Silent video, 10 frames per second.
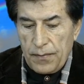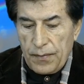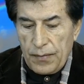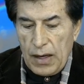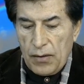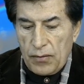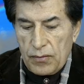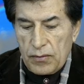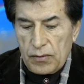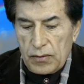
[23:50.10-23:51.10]
Now,
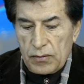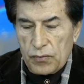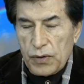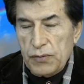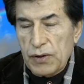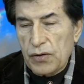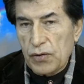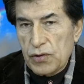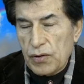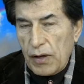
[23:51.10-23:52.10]
when we go
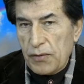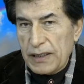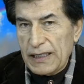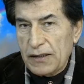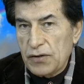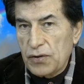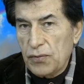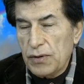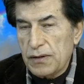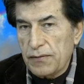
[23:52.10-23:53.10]
to our
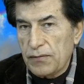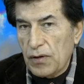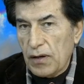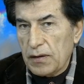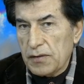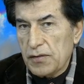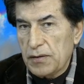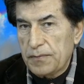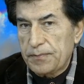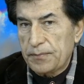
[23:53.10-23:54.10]
intuitive knowledge,
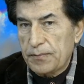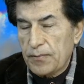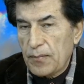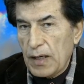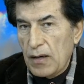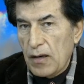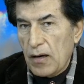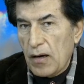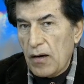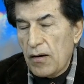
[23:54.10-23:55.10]

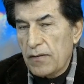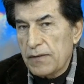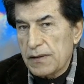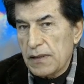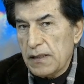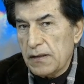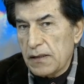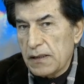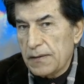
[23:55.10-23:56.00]
all of a sudden,